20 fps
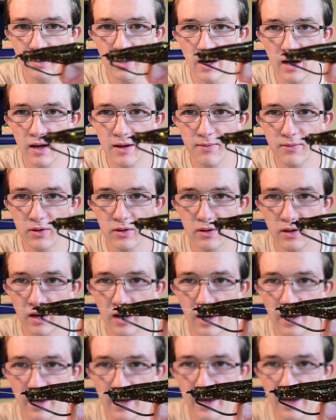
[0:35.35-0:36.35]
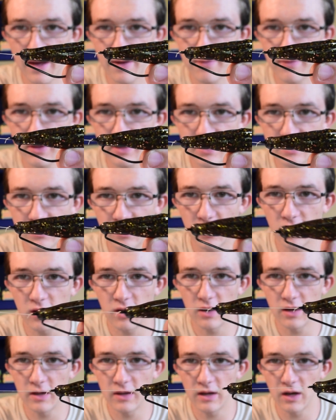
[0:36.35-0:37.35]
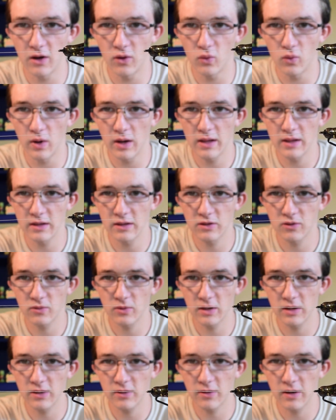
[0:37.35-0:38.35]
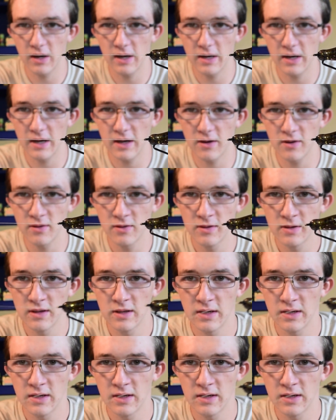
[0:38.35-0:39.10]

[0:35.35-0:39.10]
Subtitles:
I have this on a weightless rig right now.